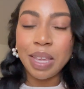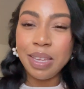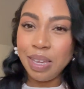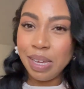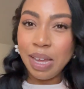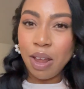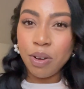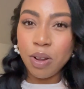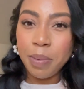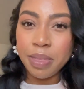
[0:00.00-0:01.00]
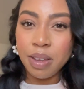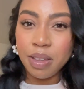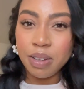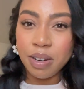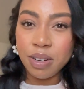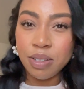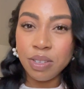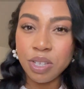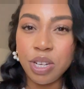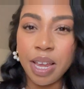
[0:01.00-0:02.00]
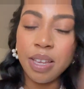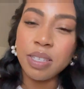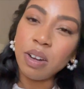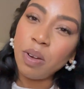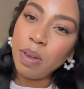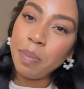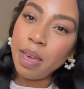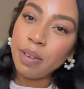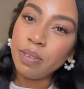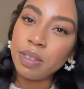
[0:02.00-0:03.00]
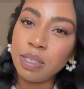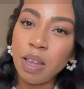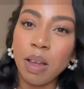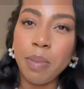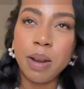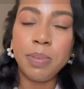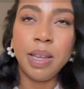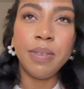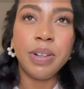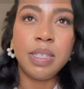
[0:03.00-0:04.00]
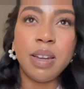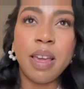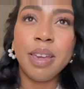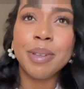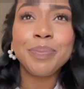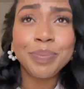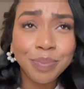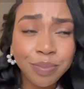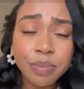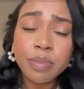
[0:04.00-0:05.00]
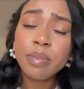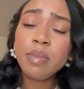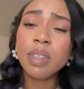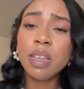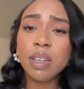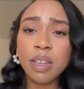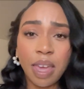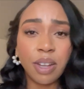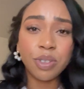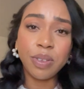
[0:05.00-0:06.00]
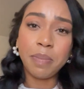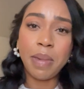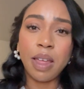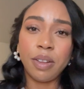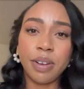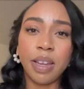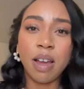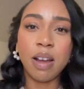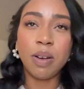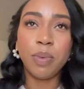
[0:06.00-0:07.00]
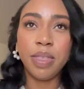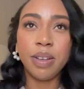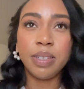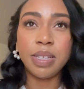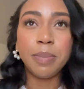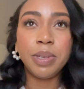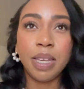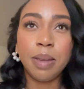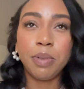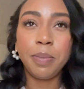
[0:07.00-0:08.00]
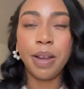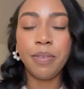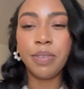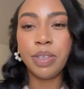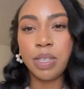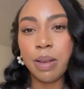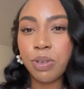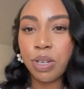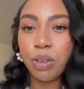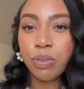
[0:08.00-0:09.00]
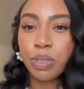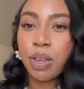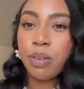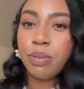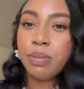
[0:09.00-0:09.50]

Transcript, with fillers: Yeah, I don't know about the other girls. Shay is on her way back for us to talk about a plan for tonight. Angel and Mallory are with their step team preparing for the step show. So,